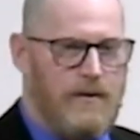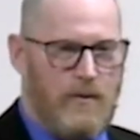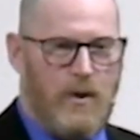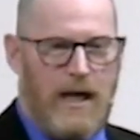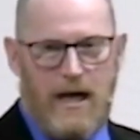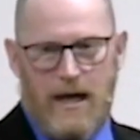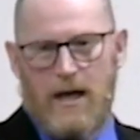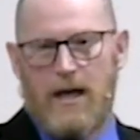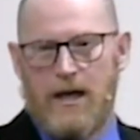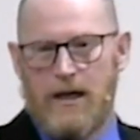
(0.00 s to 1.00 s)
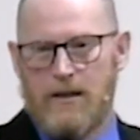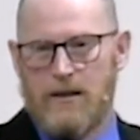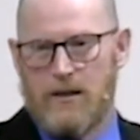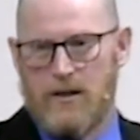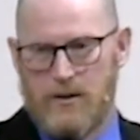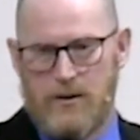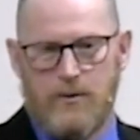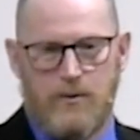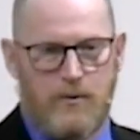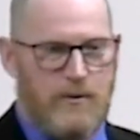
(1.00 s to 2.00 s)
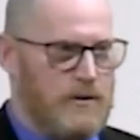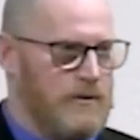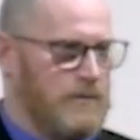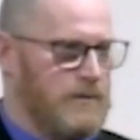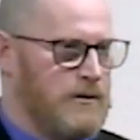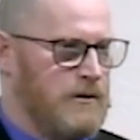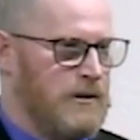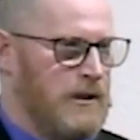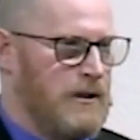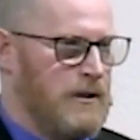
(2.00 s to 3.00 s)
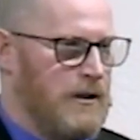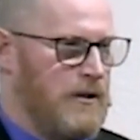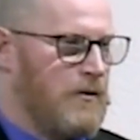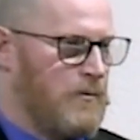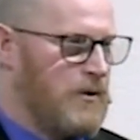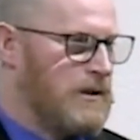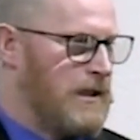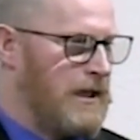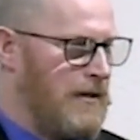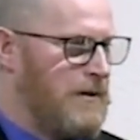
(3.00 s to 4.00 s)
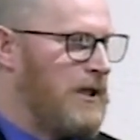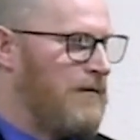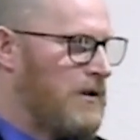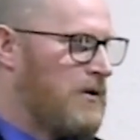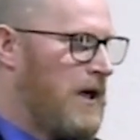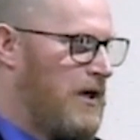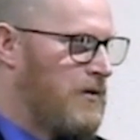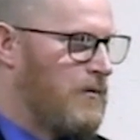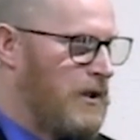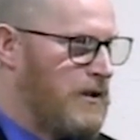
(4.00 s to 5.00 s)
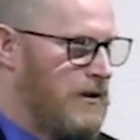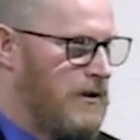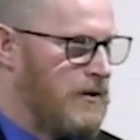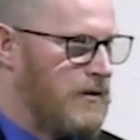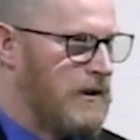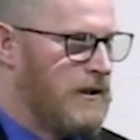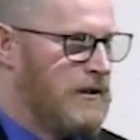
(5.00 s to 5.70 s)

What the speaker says: of what AI can do in our world today. I'm not even scratching what it could do.